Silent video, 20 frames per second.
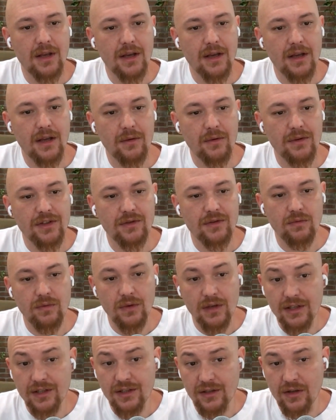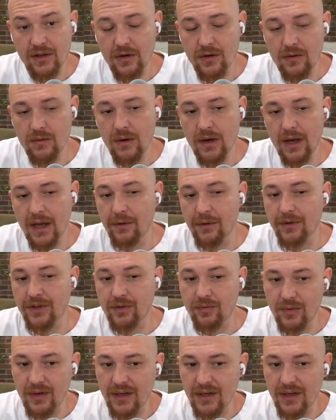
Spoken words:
it was really slow and it was